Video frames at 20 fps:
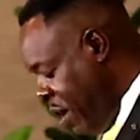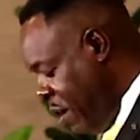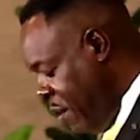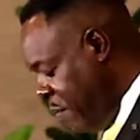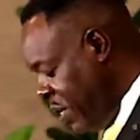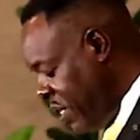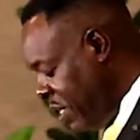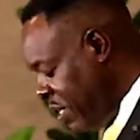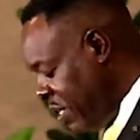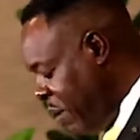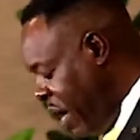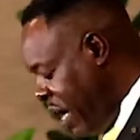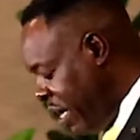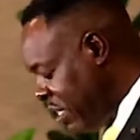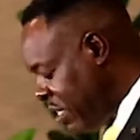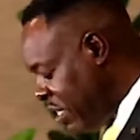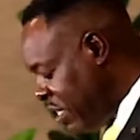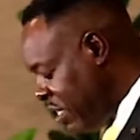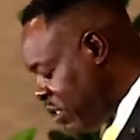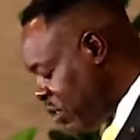Mrs.
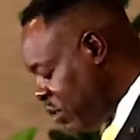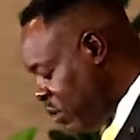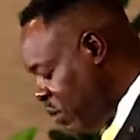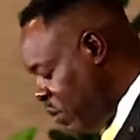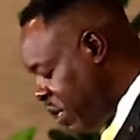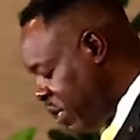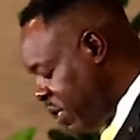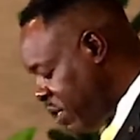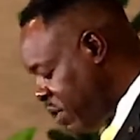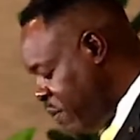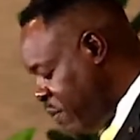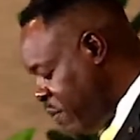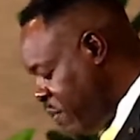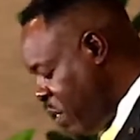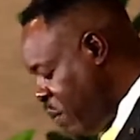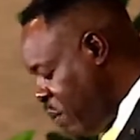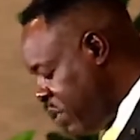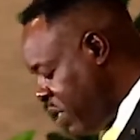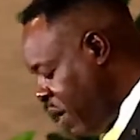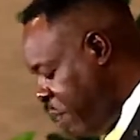Marcia Stewart
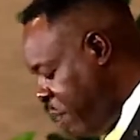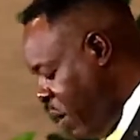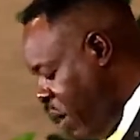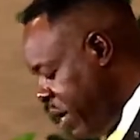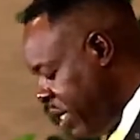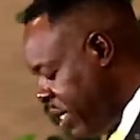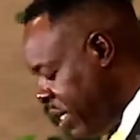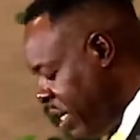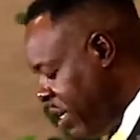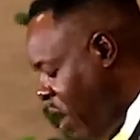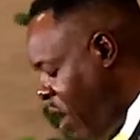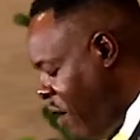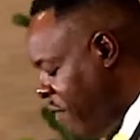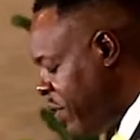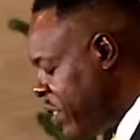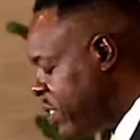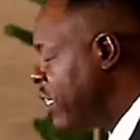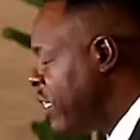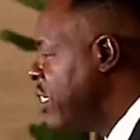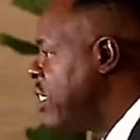was appointed
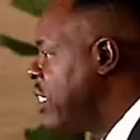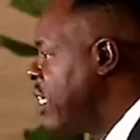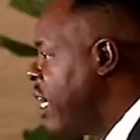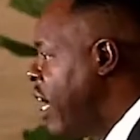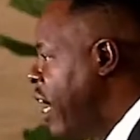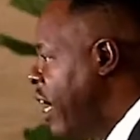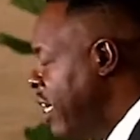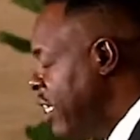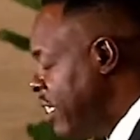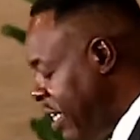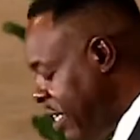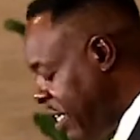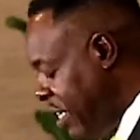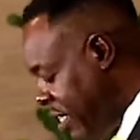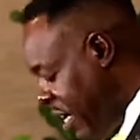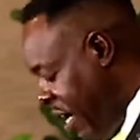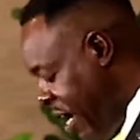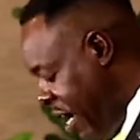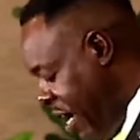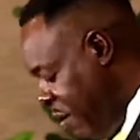officer in charge at the
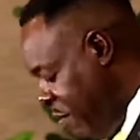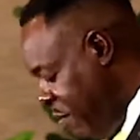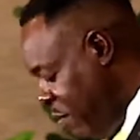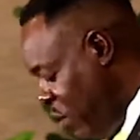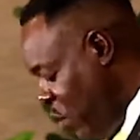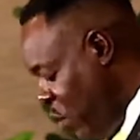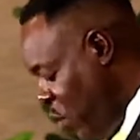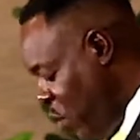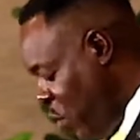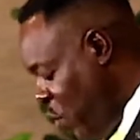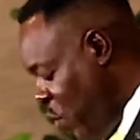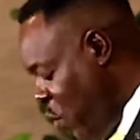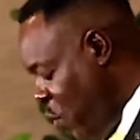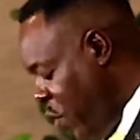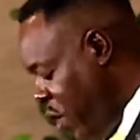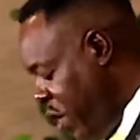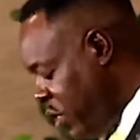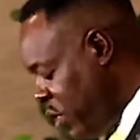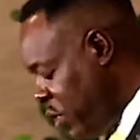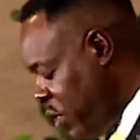time no
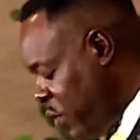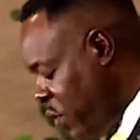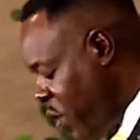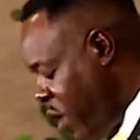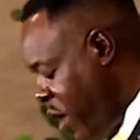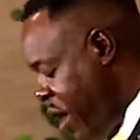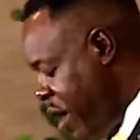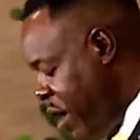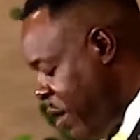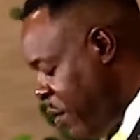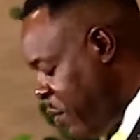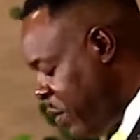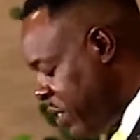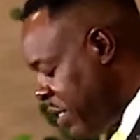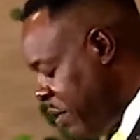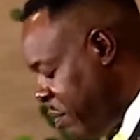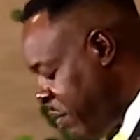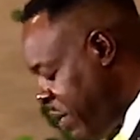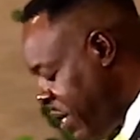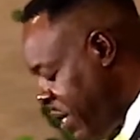registrar was in
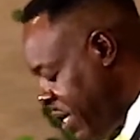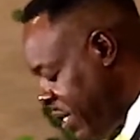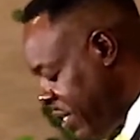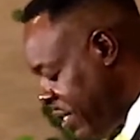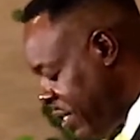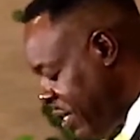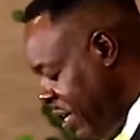place.